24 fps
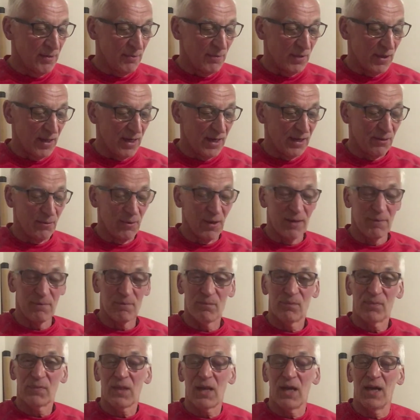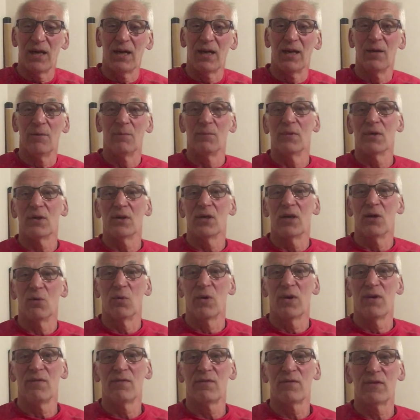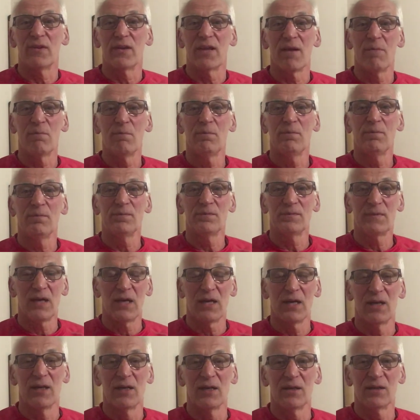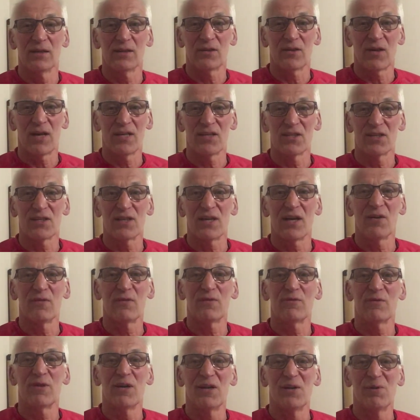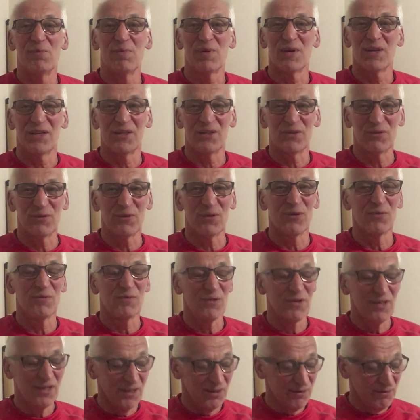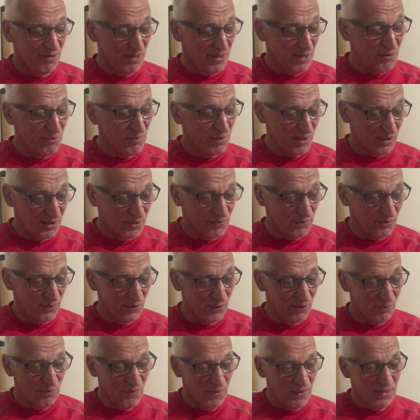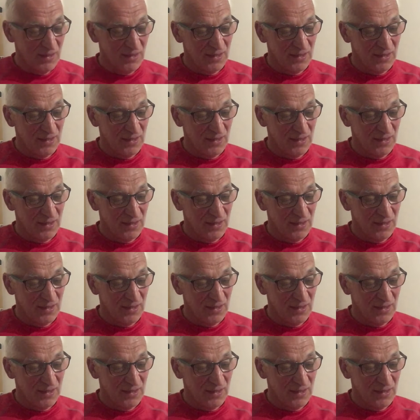But anyway, um, a win for them. Uh, great stuff. Really pleased for them. Really, really pleased for them.